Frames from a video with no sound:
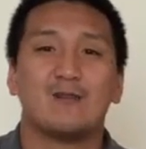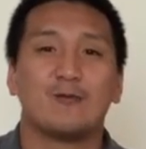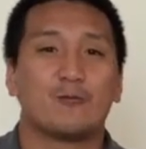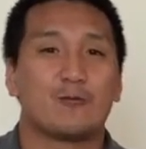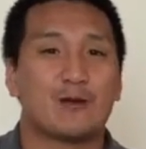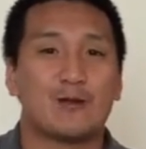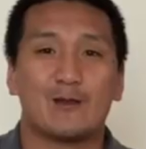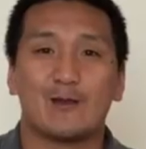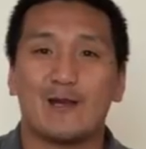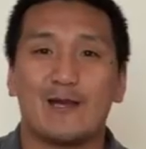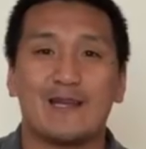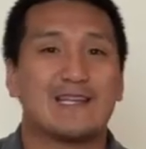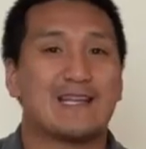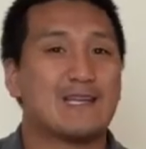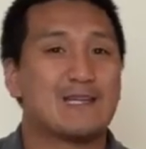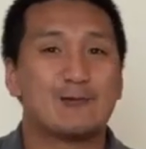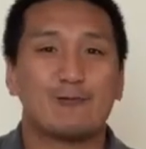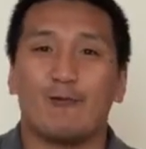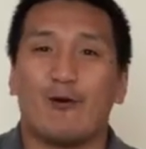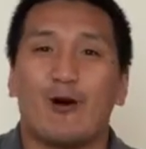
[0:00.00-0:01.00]
We like
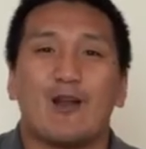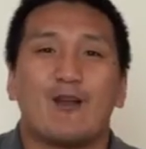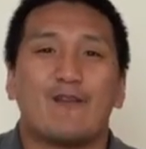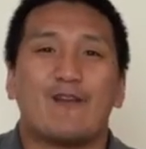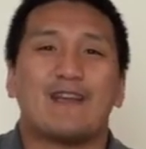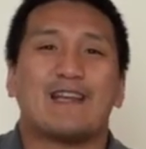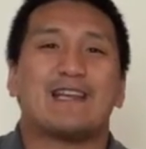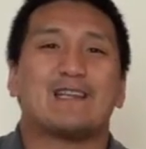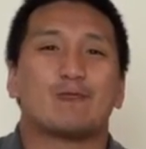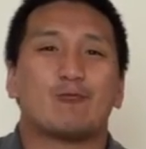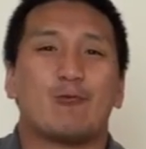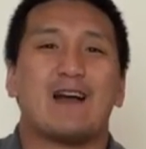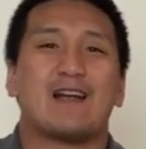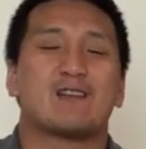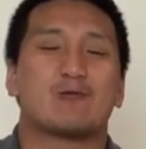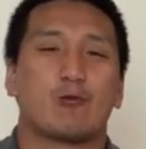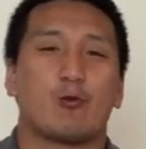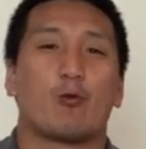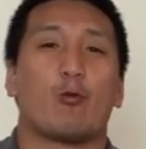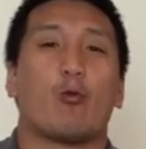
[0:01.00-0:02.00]
his
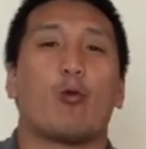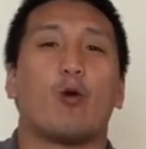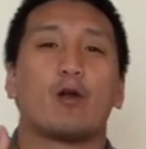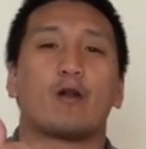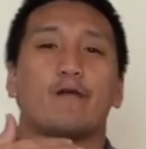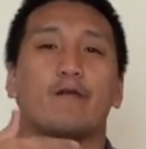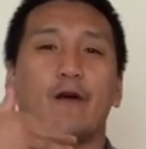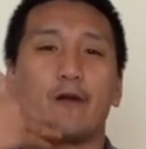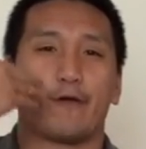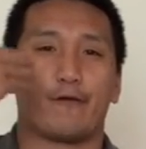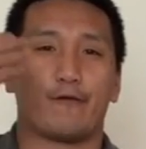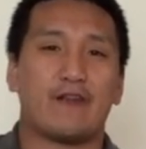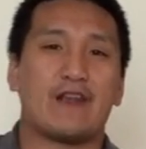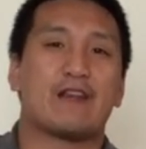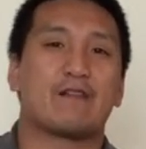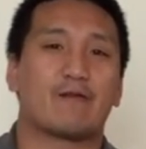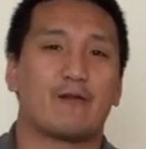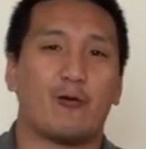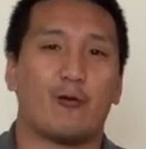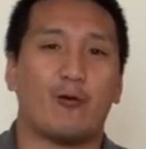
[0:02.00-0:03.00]
wines were one of our
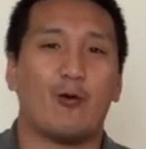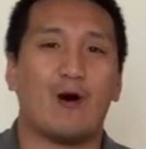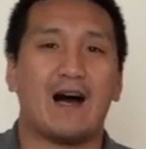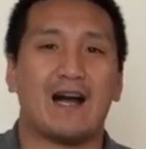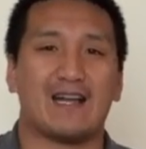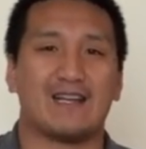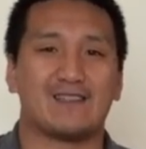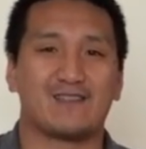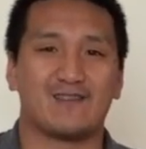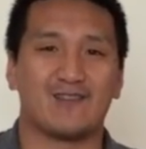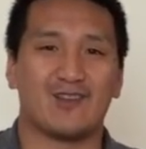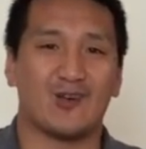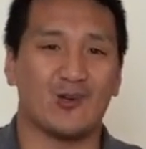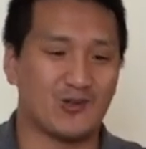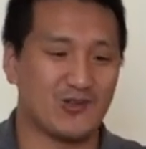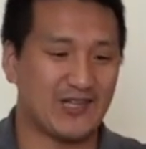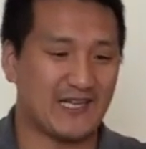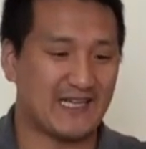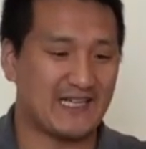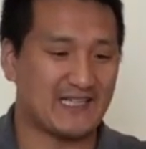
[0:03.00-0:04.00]
favorite wines of the
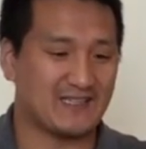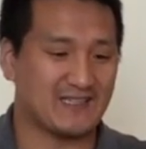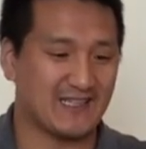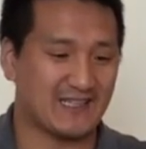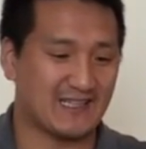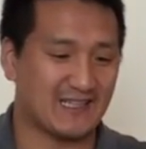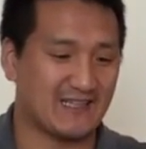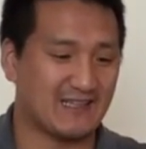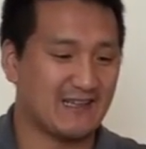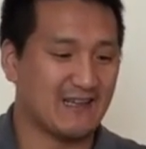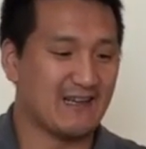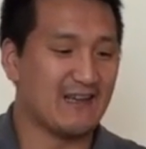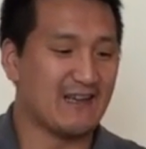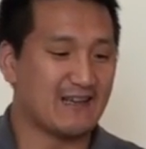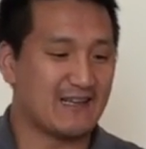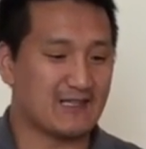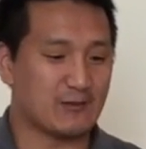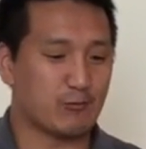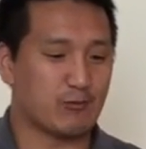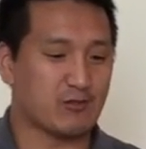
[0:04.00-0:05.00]
whole tasting, and
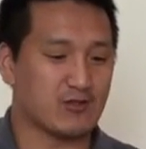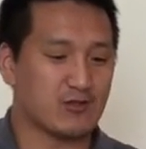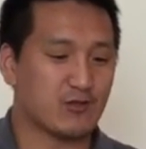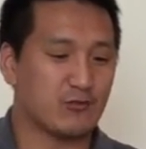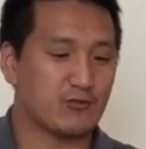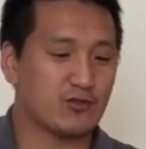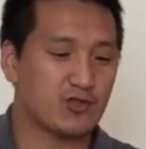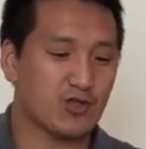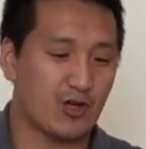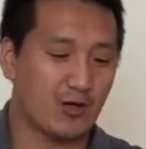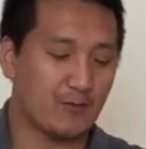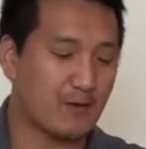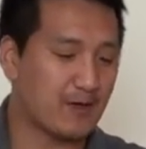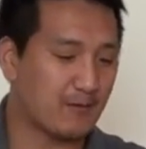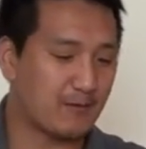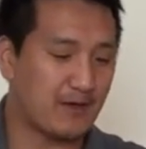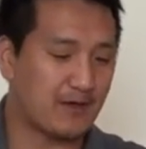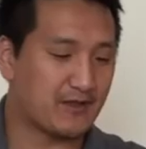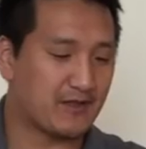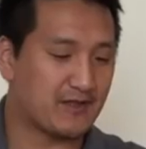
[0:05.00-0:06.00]
that's what's so charming
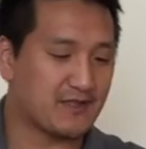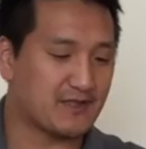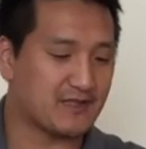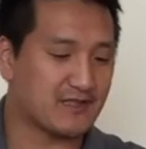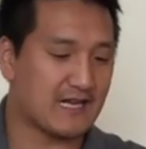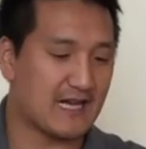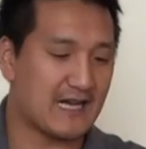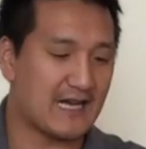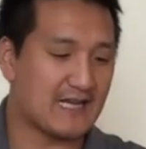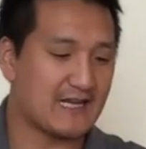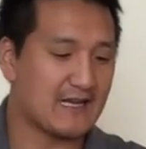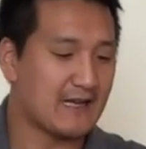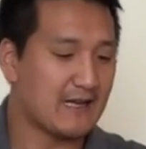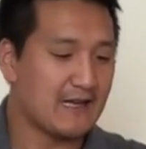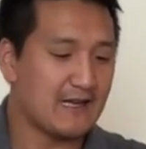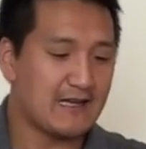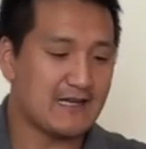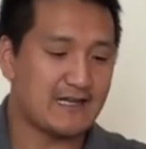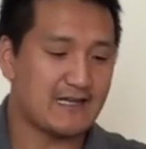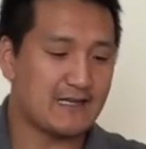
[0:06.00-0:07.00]
about this guy.
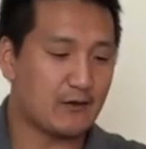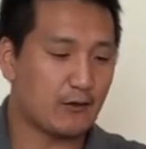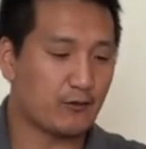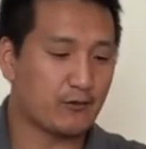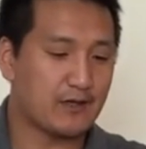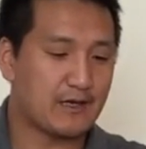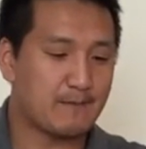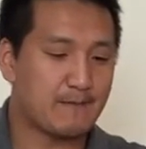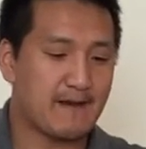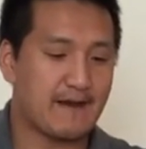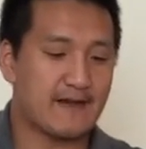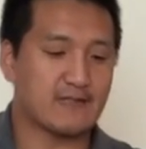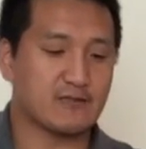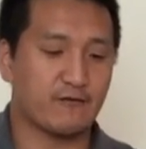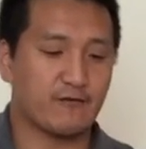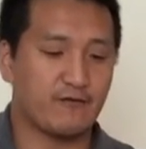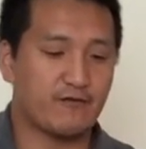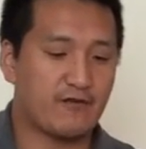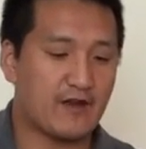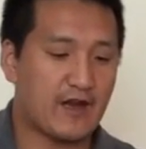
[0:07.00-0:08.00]
He only makes
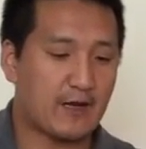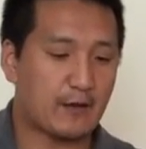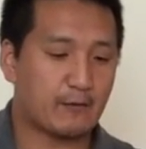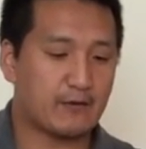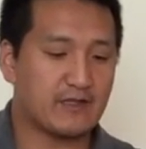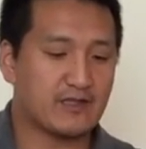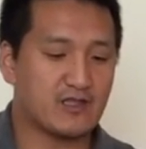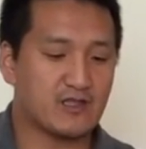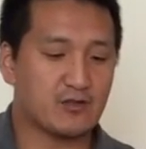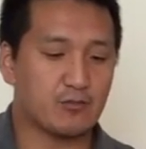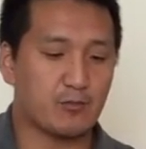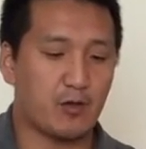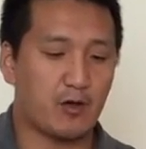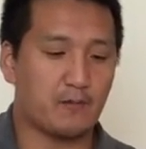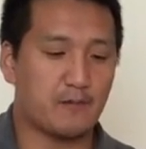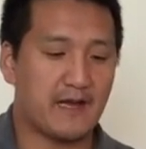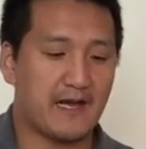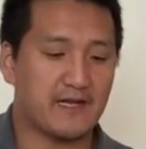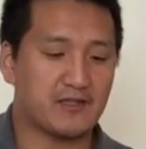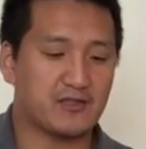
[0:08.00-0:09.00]
very small
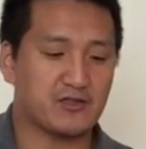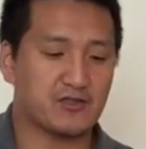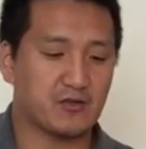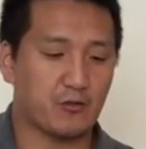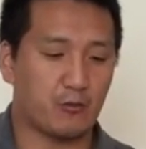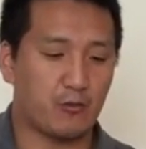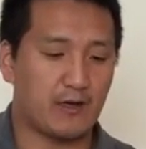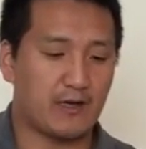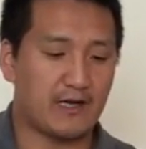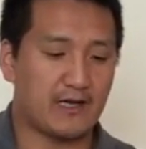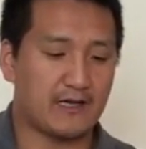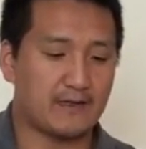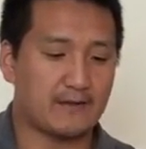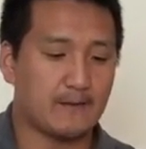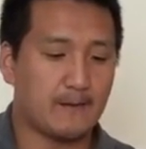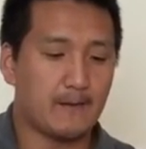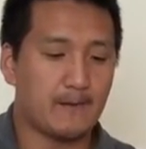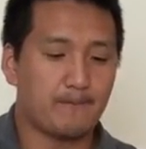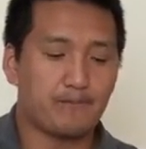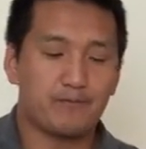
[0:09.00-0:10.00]
batches of wine.
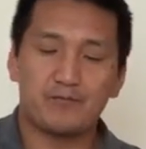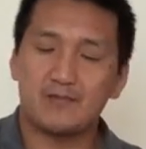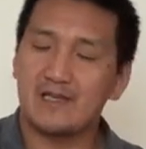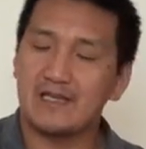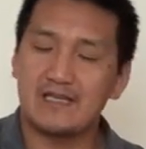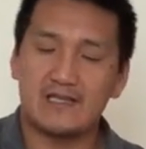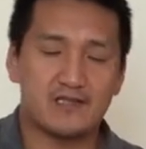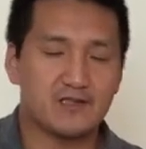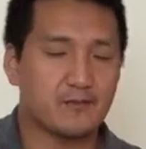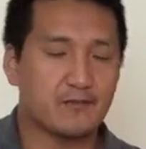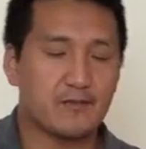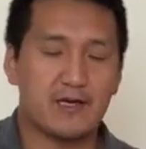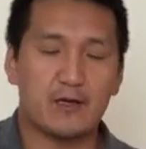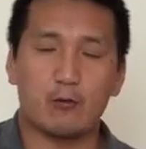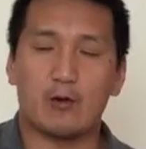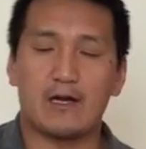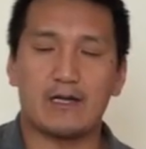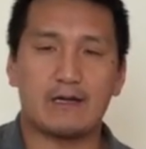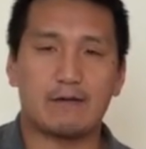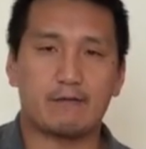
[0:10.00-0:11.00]
He doesn't make
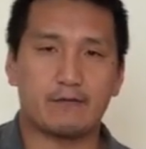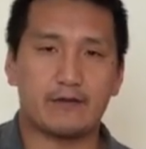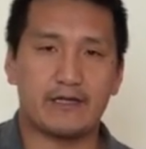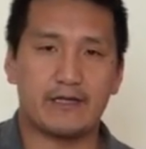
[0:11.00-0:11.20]
wine every